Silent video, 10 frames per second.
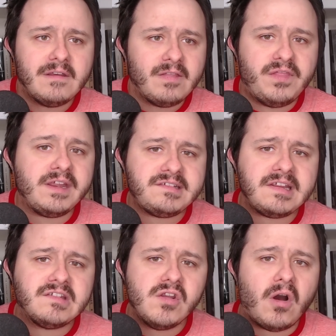this
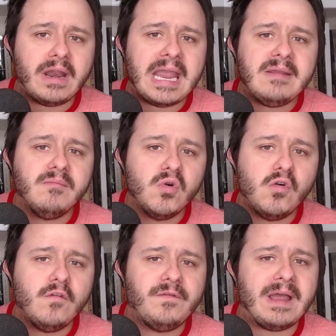is not a
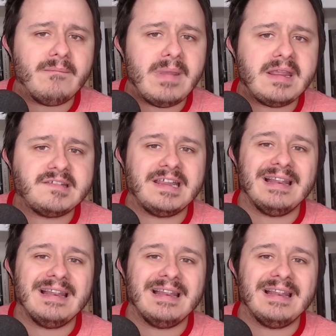move that makes it